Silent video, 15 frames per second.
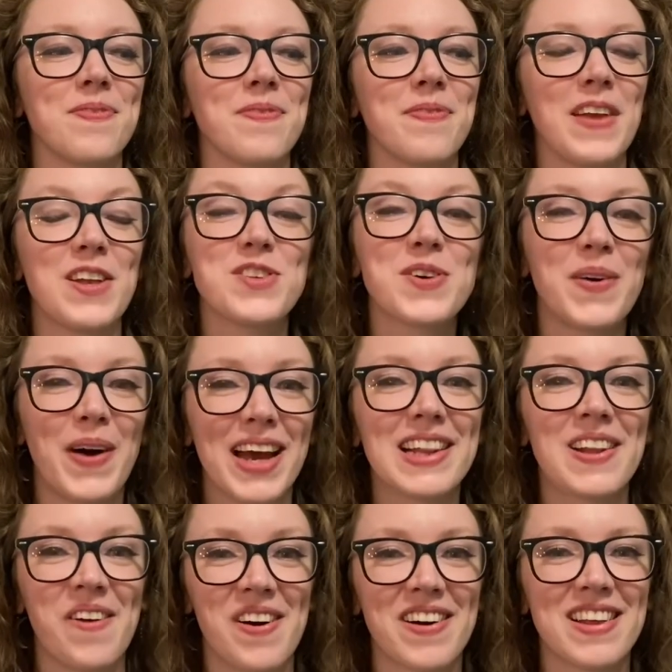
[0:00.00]
It's quite
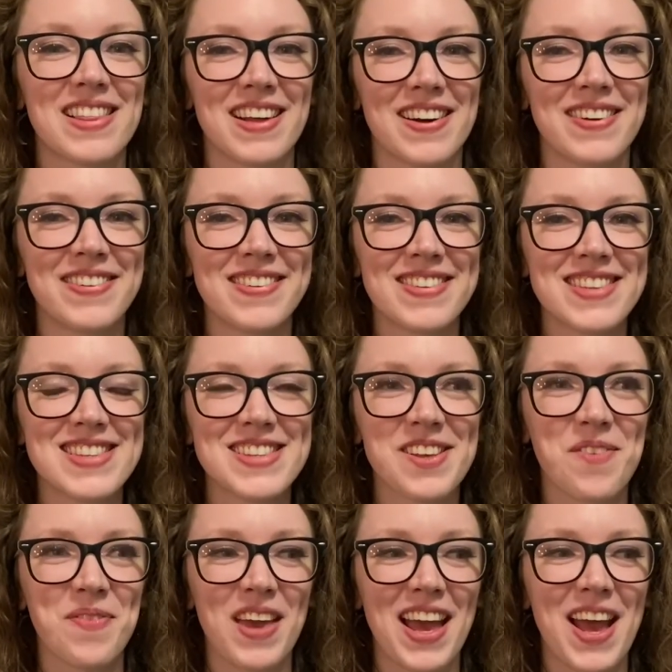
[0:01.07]
long though, so
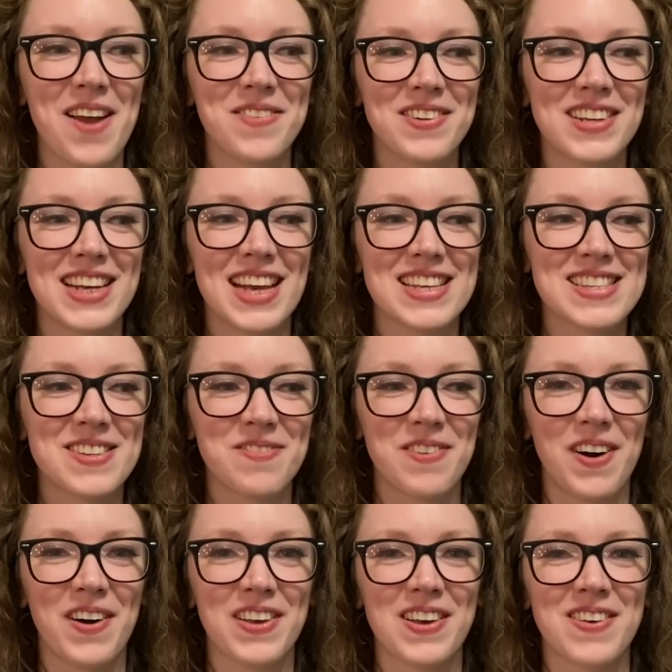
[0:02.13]
being able to get some
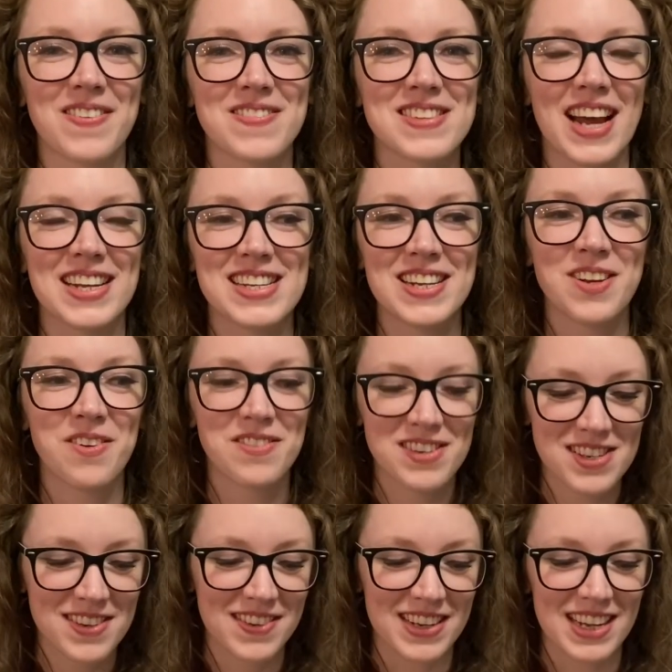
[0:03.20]
volumes, I didn't
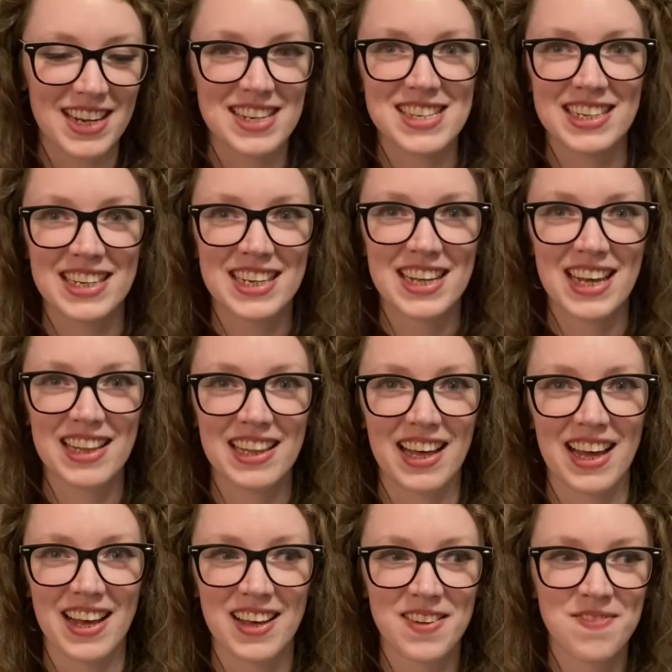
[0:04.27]
overdo it. I didn't get
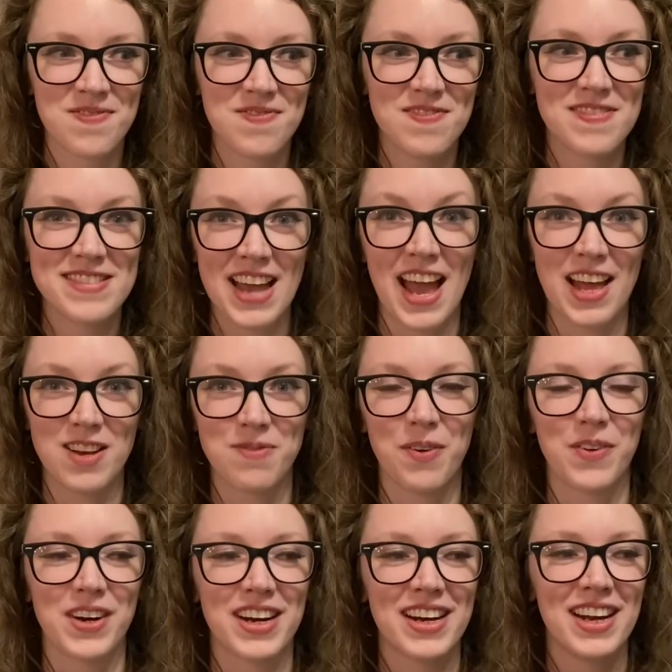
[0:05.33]
like 10
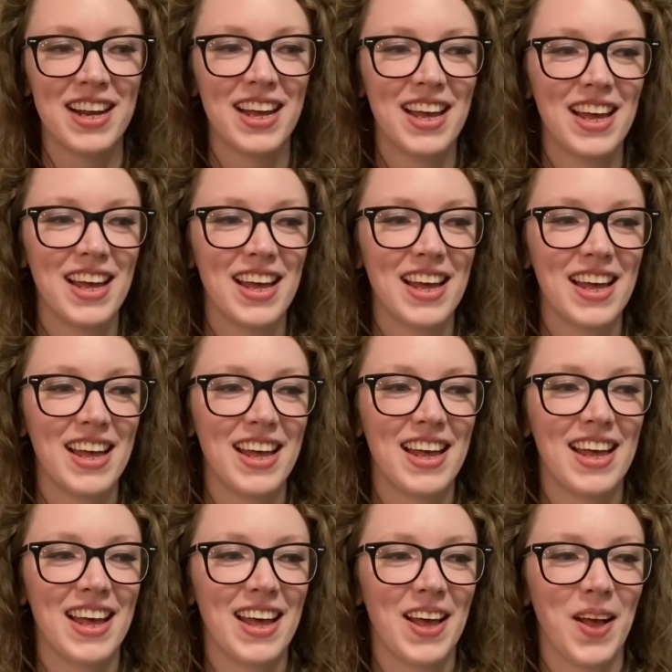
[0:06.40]
more.
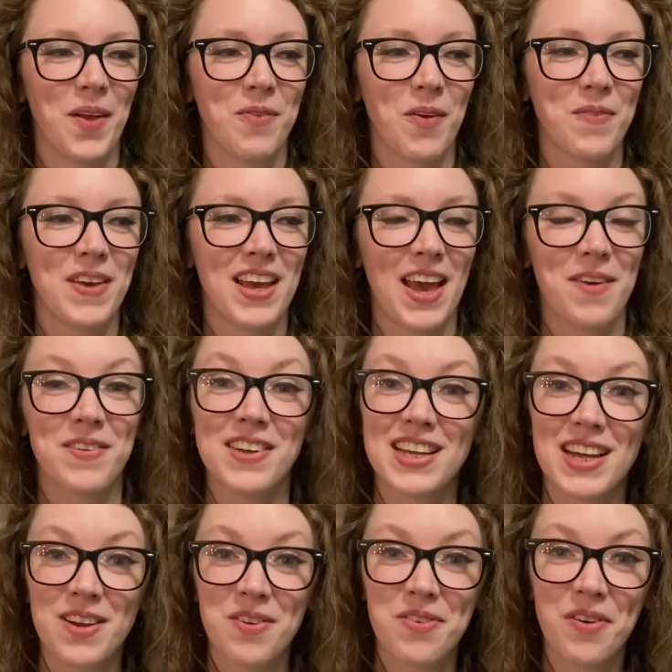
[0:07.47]
But being able to
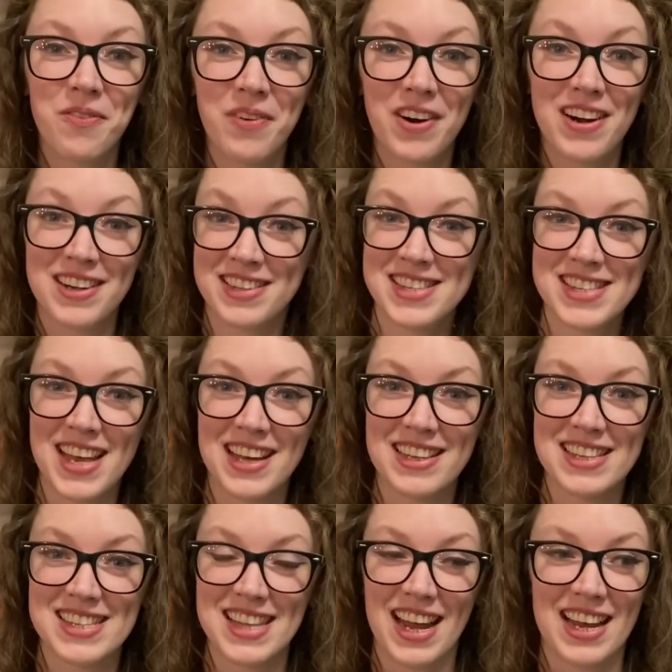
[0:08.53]
get a few more on sale
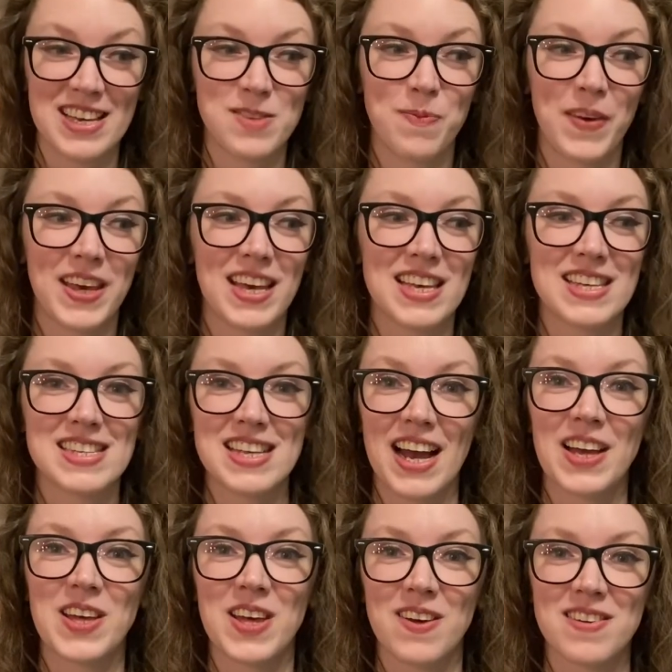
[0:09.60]
is nice, because
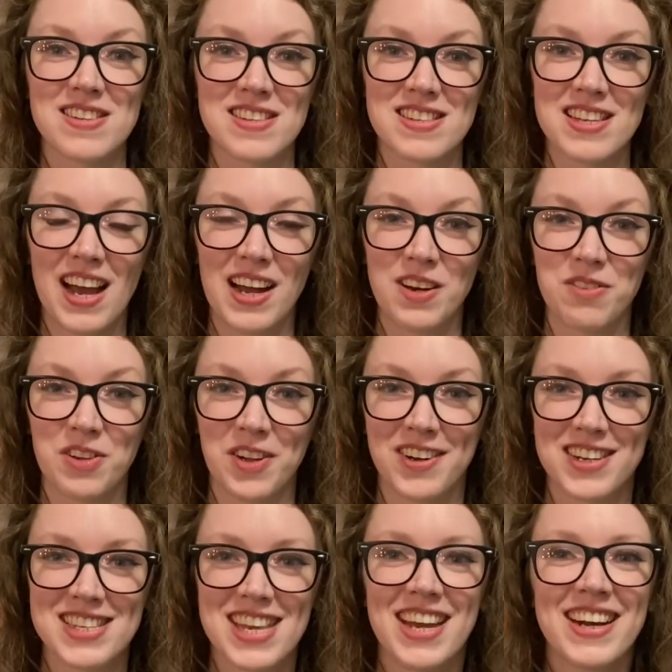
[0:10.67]
Haikyuu is kind of a long
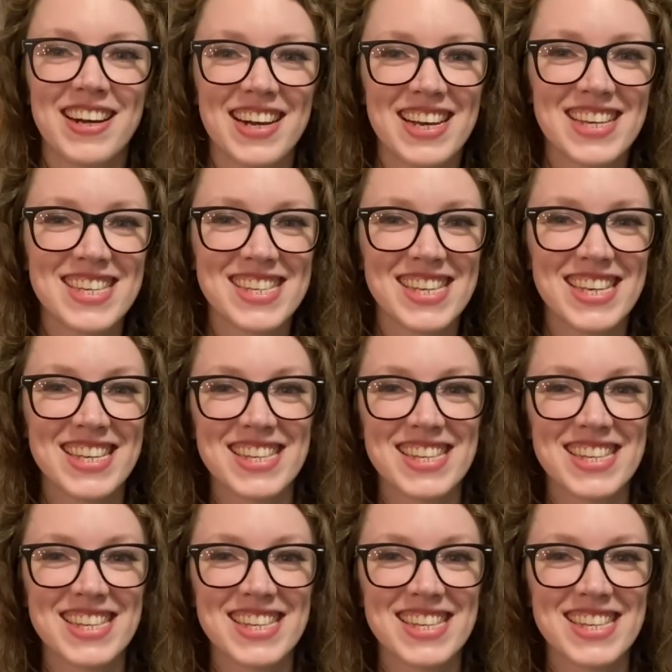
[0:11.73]
series.